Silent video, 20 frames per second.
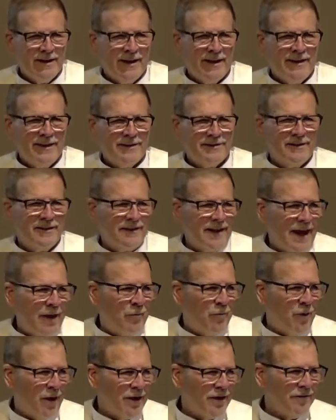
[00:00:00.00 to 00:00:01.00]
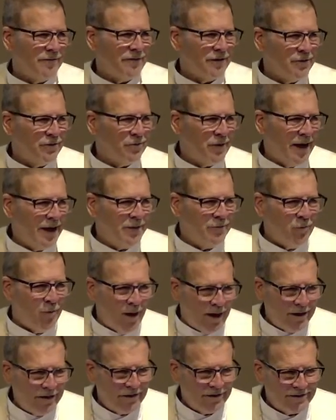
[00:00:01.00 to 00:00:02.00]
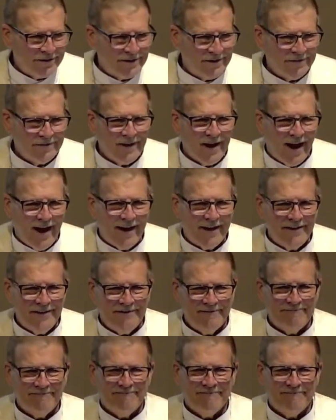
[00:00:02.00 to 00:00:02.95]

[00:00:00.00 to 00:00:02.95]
And isn't that one of the great wonders of God?